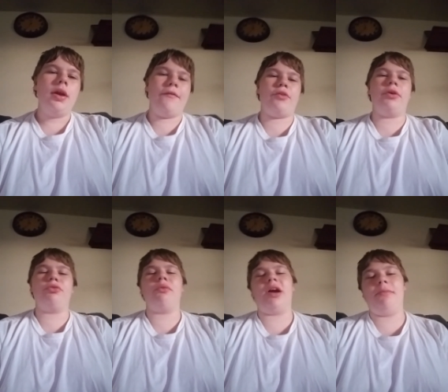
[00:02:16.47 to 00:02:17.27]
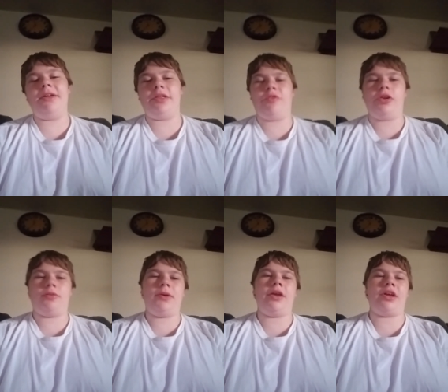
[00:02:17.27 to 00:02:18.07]
If you're wondering why I made this video,
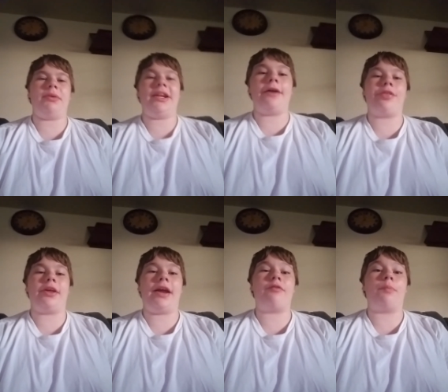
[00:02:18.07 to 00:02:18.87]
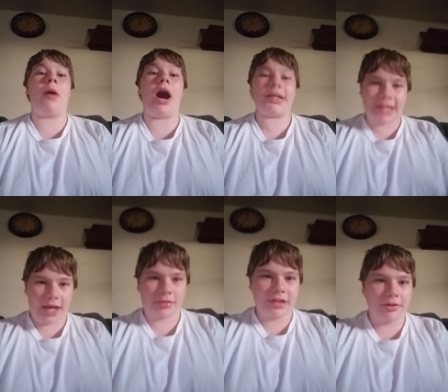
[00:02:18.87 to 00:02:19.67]
it's because I'm announcing I have a
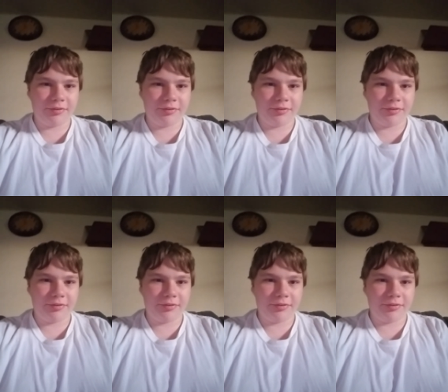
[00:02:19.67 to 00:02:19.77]
podcast now.